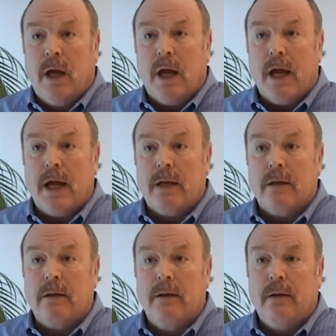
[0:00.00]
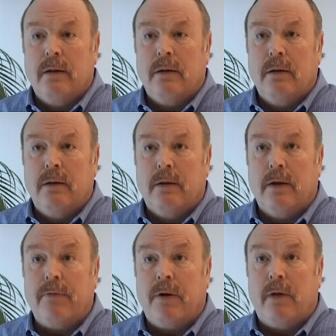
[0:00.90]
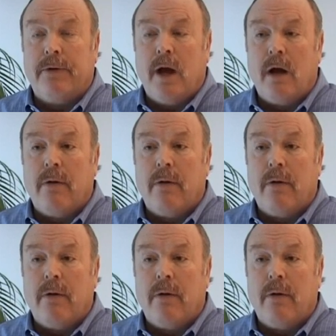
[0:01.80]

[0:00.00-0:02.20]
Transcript: And the difficulty I